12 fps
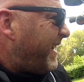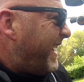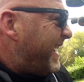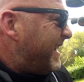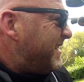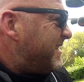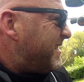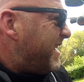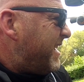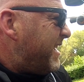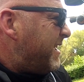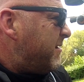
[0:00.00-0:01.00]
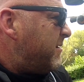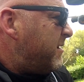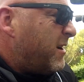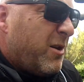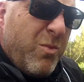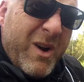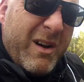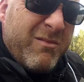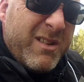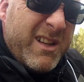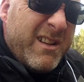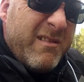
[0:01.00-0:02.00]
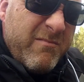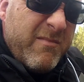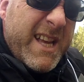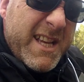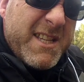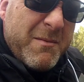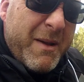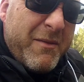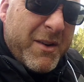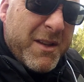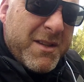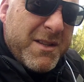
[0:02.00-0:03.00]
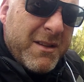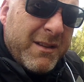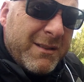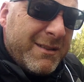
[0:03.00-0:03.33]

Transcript: And uh, well, here's some evidence.